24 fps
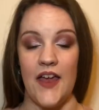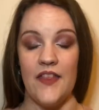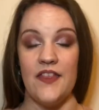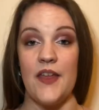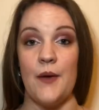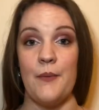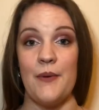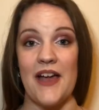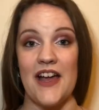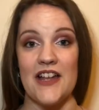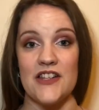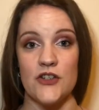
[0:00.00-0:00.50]

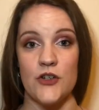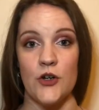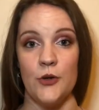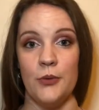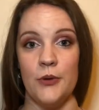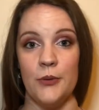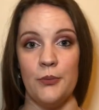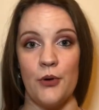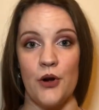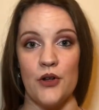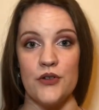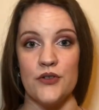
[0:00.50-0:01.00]
Then we had a couple
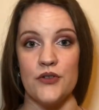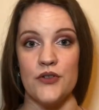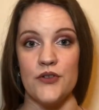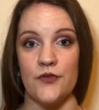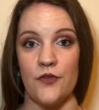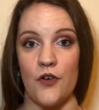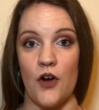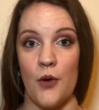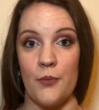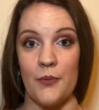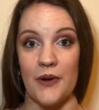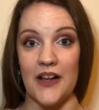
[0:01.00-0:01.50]
of products
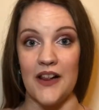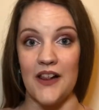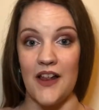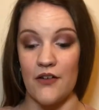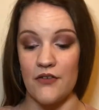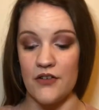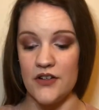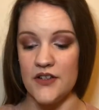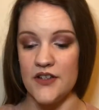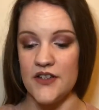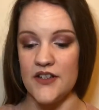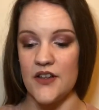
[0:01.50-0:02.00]
from
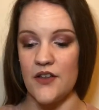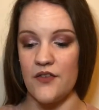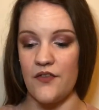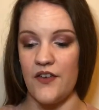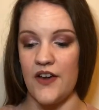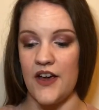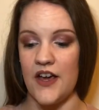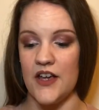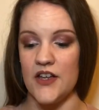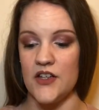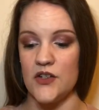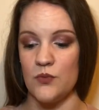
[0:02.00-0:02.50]
Clarins. The
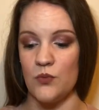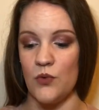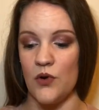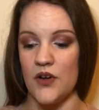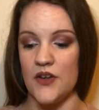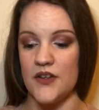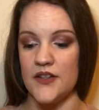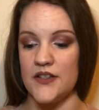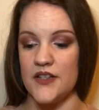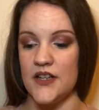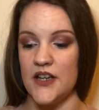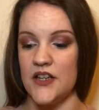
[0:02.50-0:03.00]
first
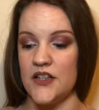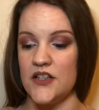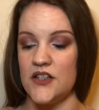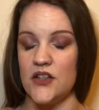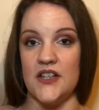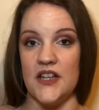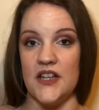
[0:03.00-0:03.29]
was this